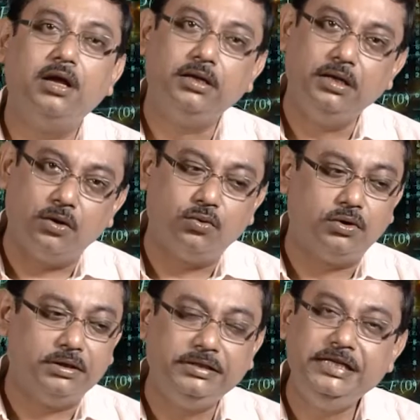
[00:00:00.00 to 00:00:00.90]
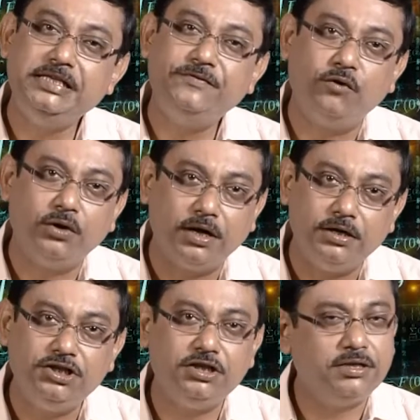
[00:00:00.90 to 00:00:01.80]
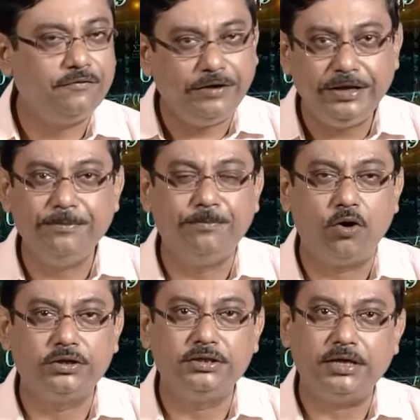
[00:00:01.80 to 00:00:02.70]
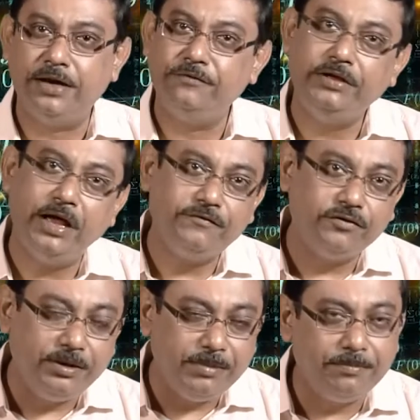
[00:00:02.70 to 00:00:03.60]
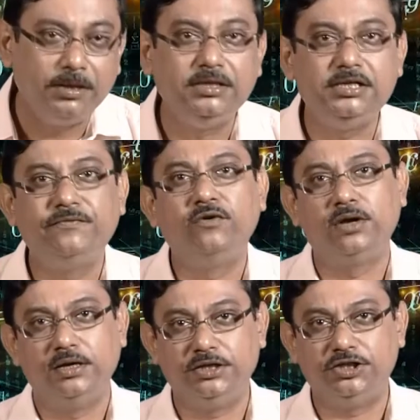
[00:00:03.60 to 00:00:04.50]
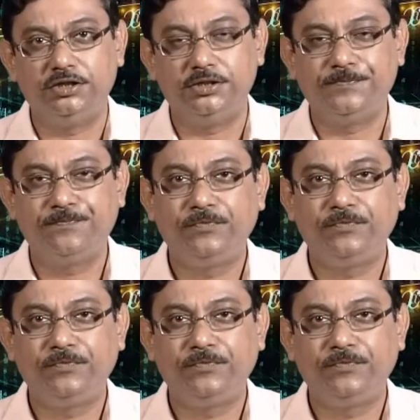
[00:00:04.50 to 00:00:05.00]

Now, these 4 conditions are very important, and we have to remember these 4 conditions.